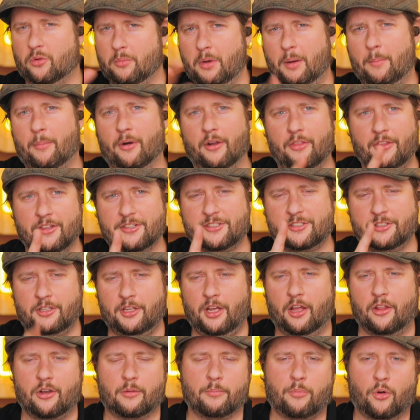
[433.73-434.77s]
remember, and this is
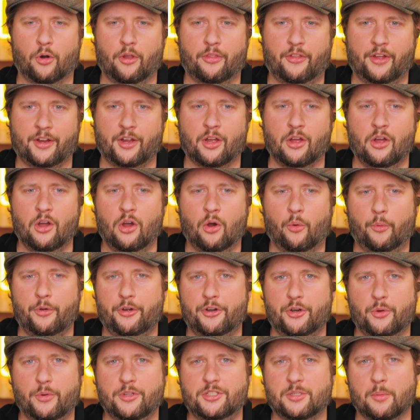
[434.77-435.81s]
the other important thing, when
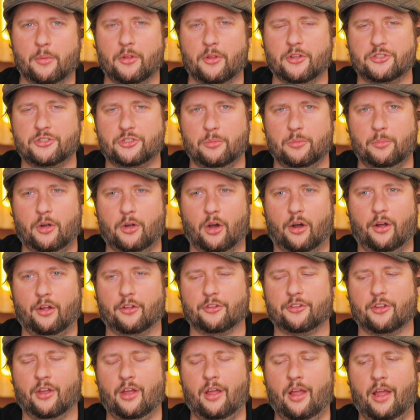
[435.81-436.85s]
you're doing some of those Zoom
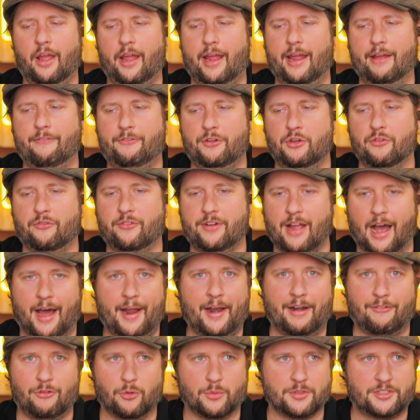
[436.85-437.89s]
calls, if you've got
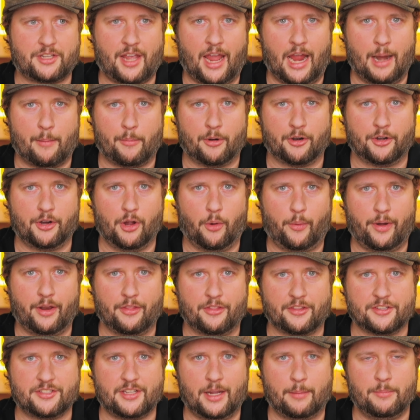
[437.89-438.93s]
everyone's camera going at
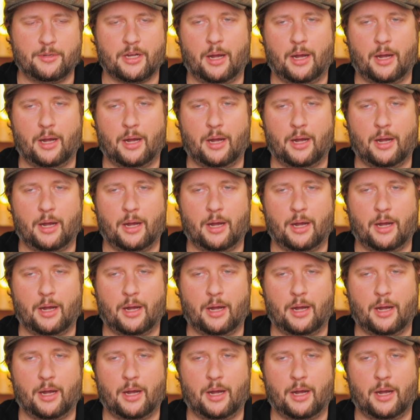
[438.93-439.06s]
the same